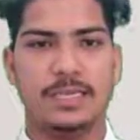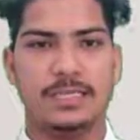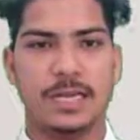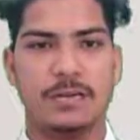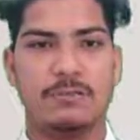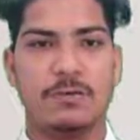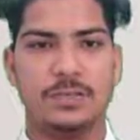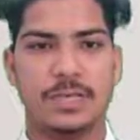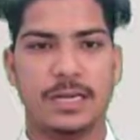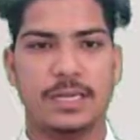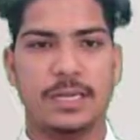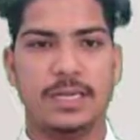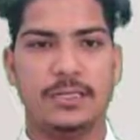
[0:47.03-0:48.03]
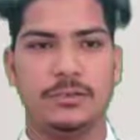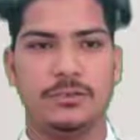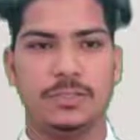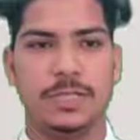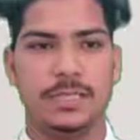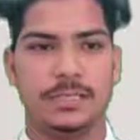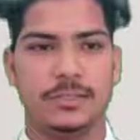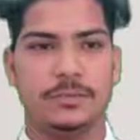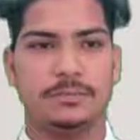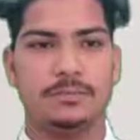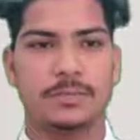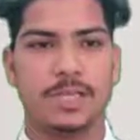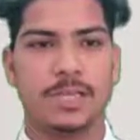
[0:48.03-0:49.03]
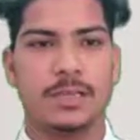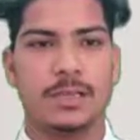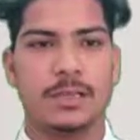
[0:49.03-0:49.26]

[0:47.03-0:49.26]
as unwanted and useless.